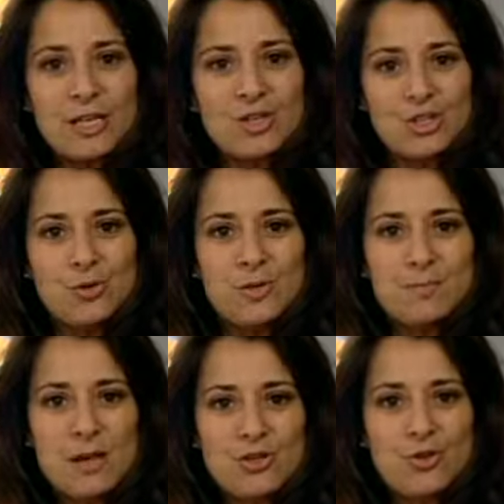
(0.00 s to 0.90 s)
can do
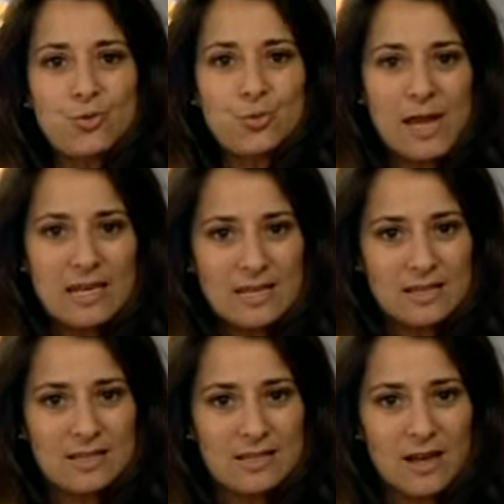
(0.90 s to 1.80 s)
is measure the
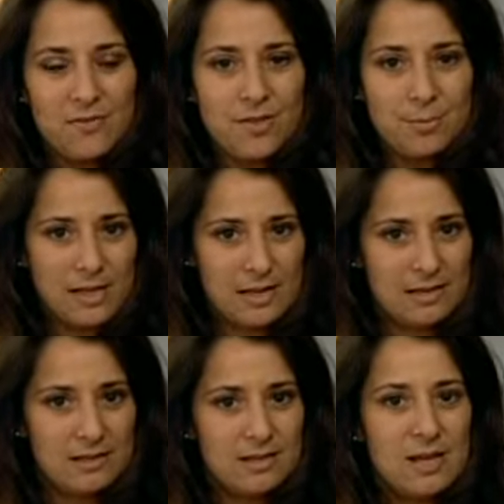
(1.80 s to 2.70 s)
radius of the
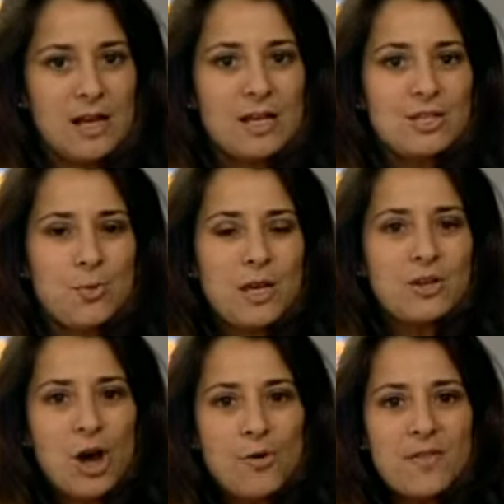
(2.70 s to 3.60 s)
planet. So we
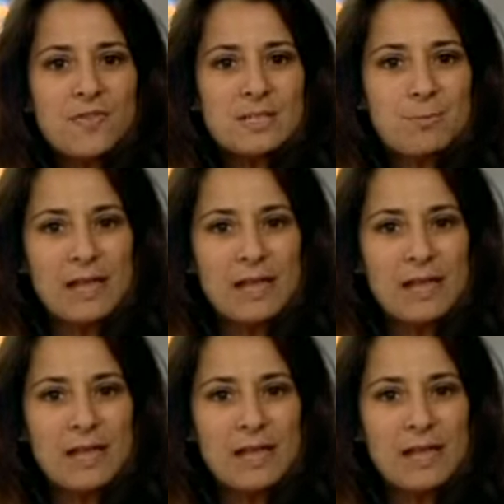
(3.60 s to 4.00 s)
know that this